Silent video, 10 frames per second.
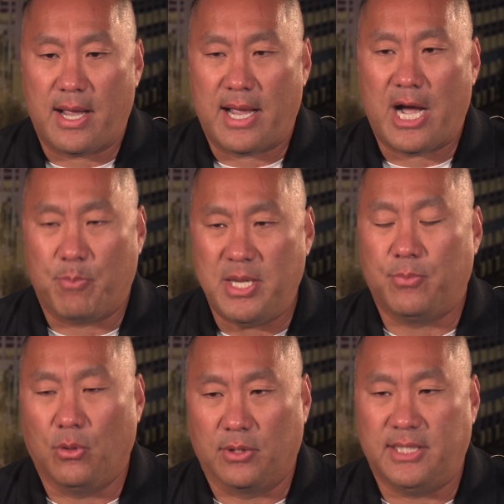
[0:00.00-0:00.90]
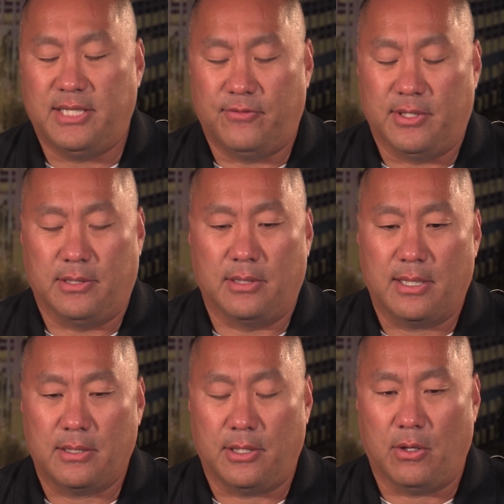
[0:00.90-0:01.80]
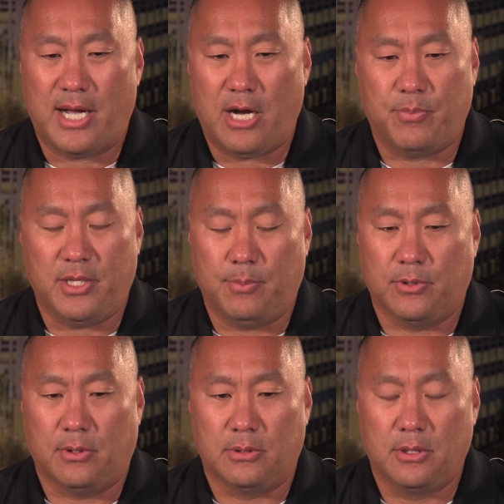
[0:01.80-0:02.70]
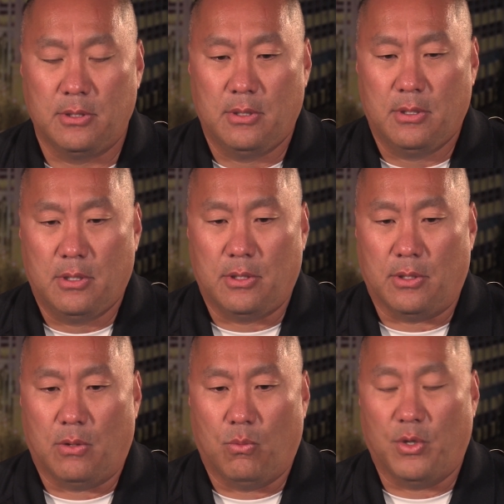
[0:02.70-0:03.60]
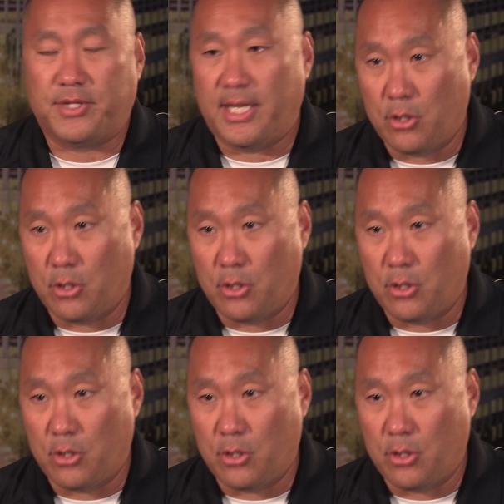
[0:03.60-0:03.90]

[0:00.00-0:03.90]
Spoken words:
how people lived and, how people, what they